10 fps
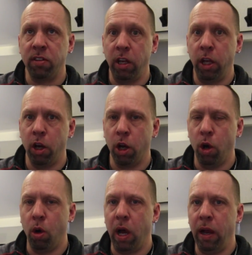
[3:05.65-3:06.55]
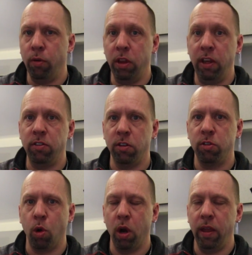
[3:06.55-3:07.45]
than a year ago, I released a
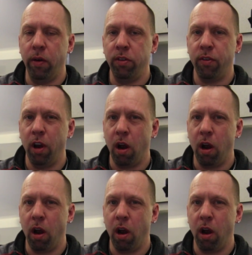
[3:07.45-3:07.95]
story that was very